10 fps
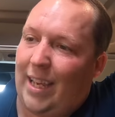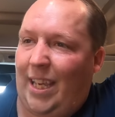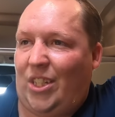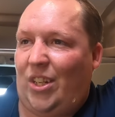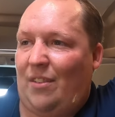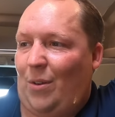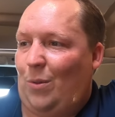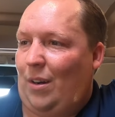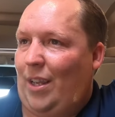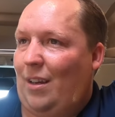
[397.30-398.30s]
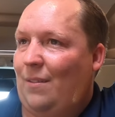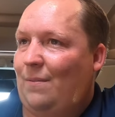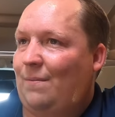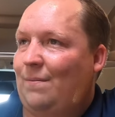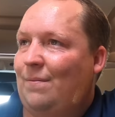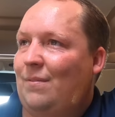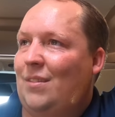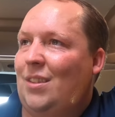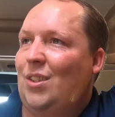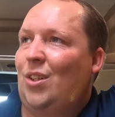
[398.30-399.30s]
thank each and every one of you.
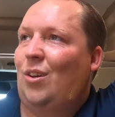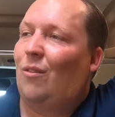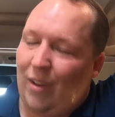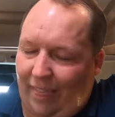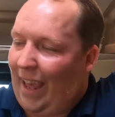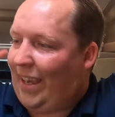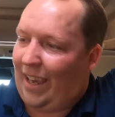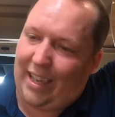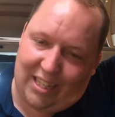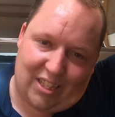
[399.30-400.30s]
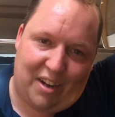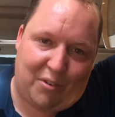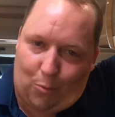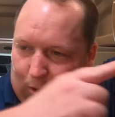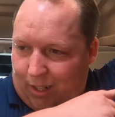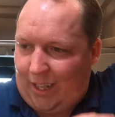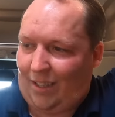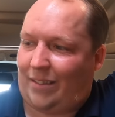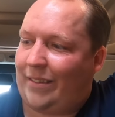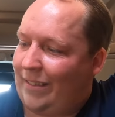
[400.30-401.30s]
We thank you, each and every one of
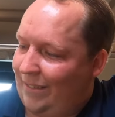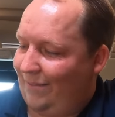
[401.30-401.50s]
us.